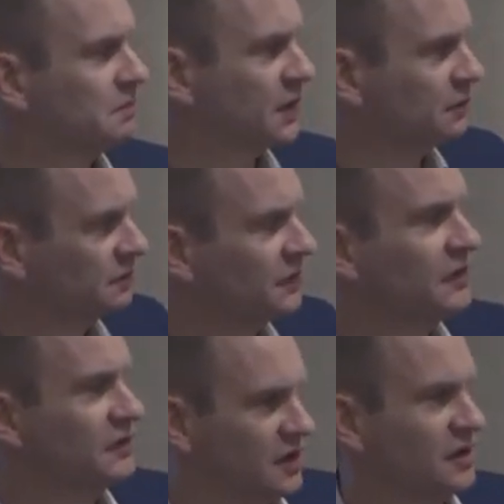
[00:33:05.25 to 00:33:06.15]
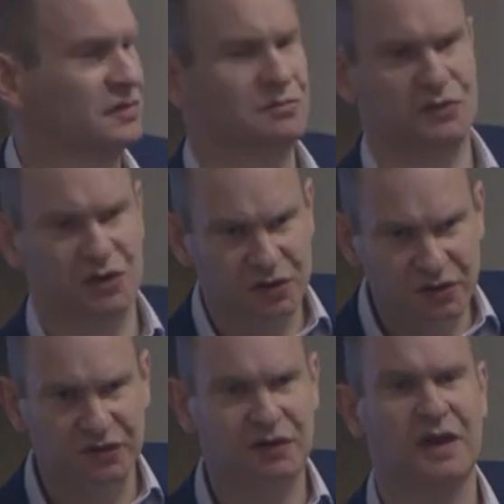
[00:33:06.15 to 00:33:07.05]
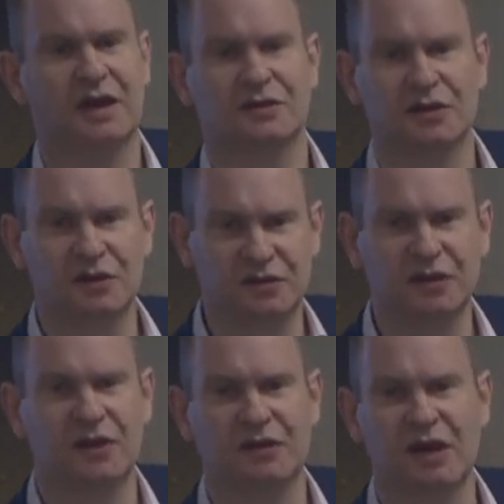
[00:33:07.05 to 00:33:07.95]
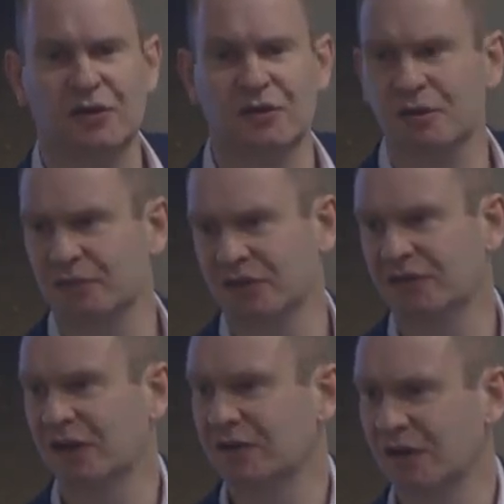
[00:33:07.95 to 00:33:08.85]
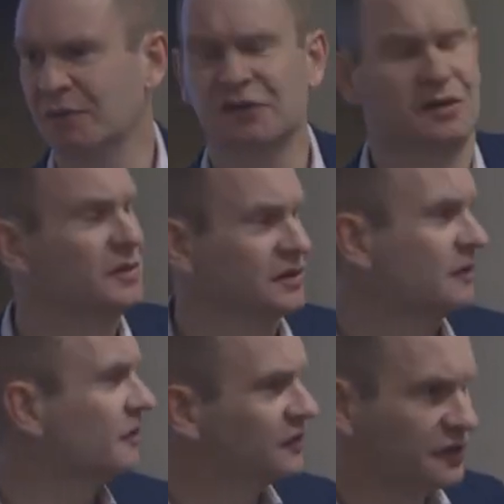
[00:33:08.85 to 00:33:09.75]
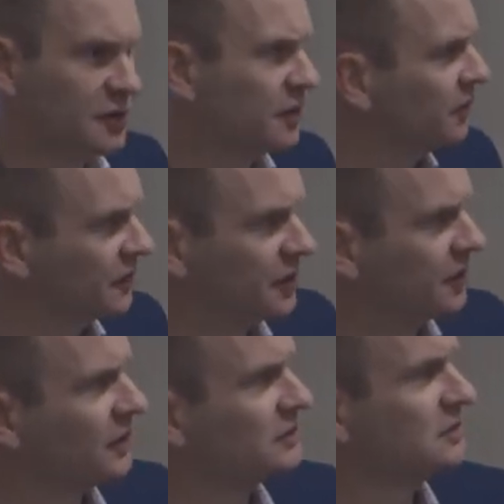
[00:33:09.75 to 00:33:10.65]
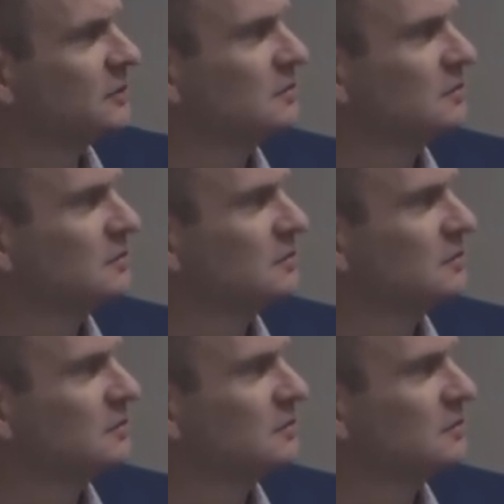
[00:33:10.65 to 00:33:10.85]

No, this is just using that, using those algorithms to say, tell me something's different, show me what's going on.